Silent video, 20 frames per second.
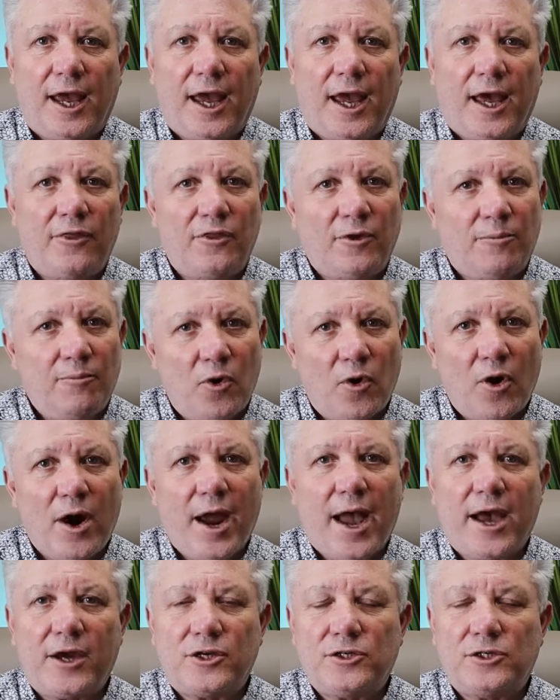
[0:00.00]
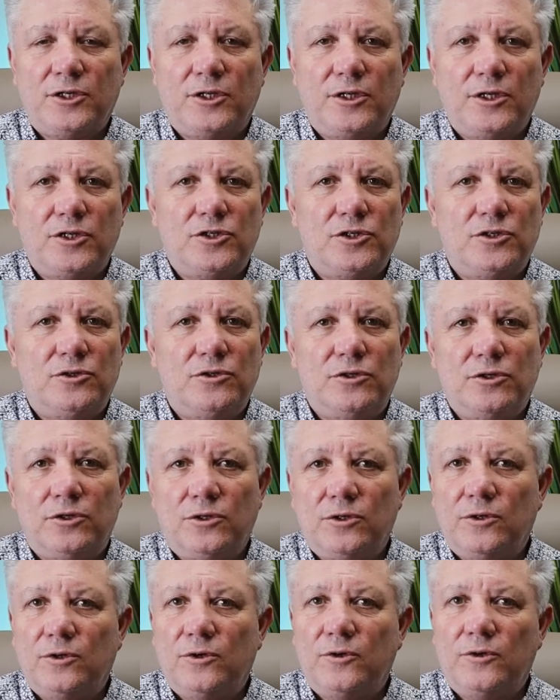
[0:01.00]
And the more action that you
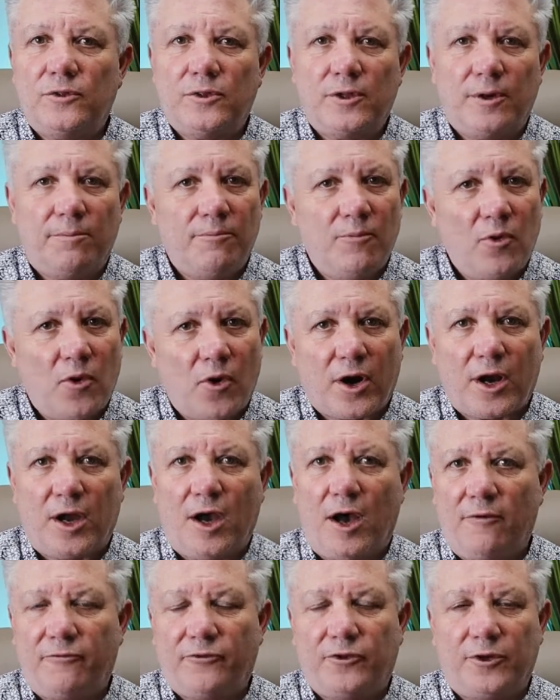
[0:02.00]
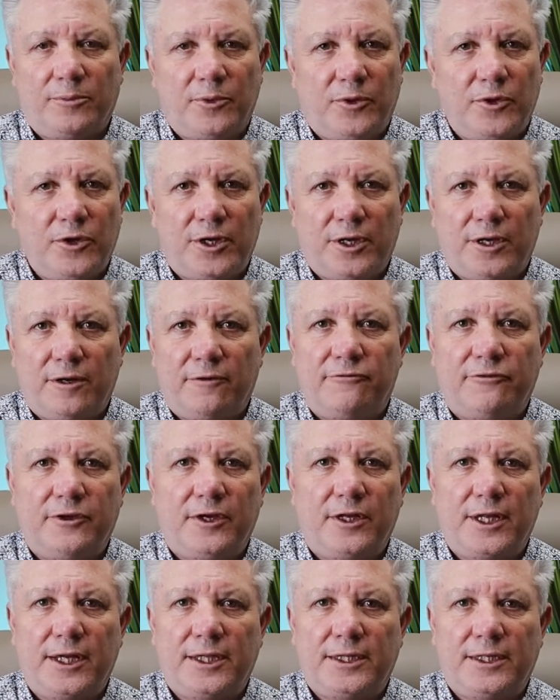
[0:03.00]
do, the more comfortable you're going to
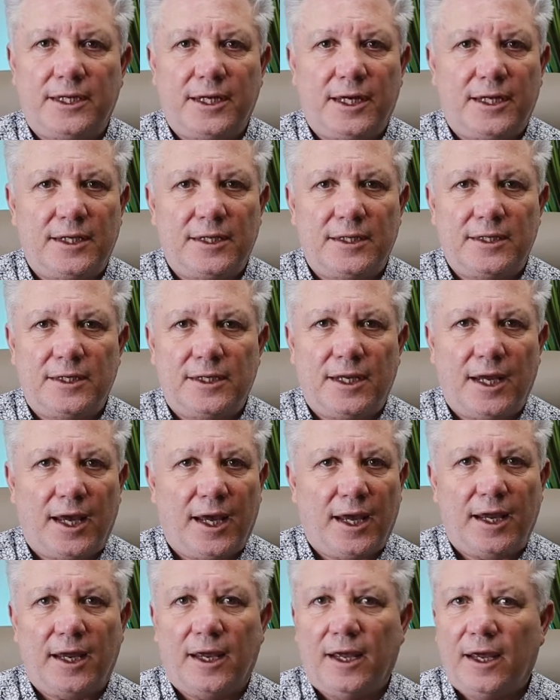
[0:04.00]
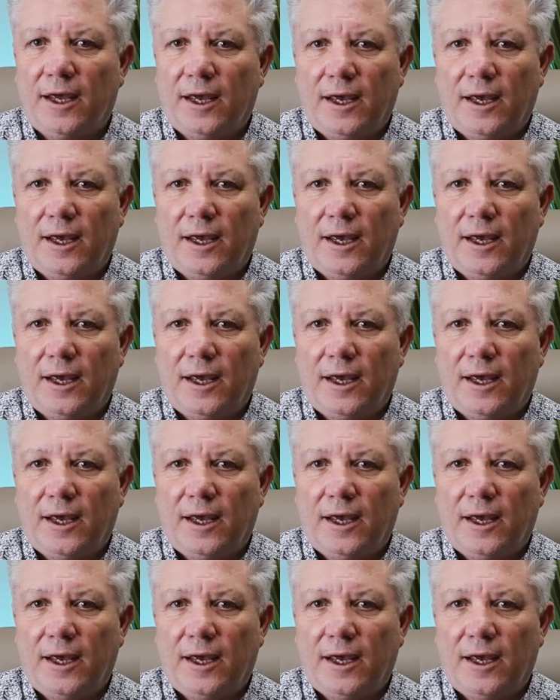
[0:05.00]
feel at the end of the day.